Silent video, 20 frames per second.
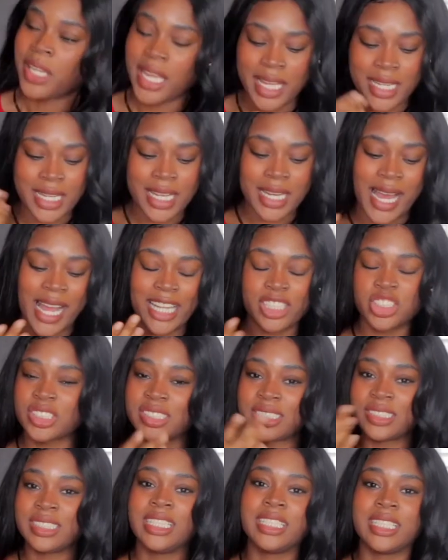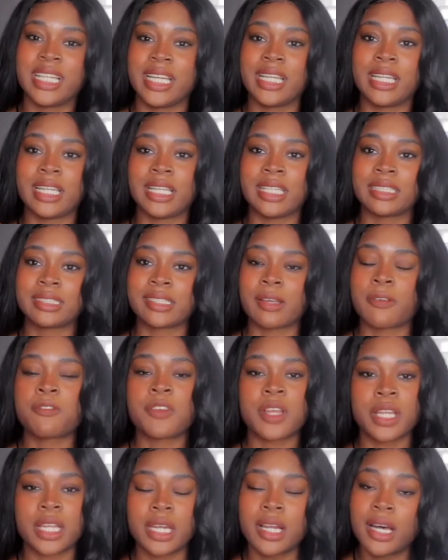And then I just needed to
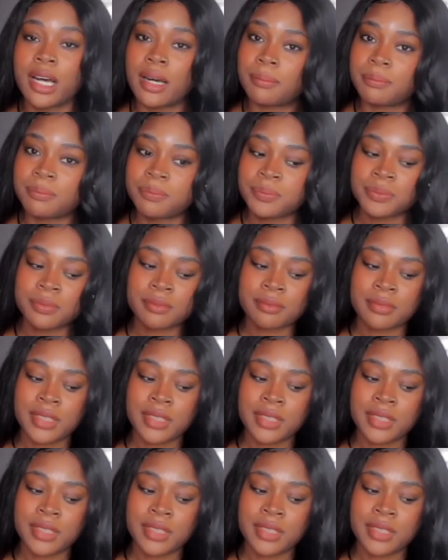fill it up.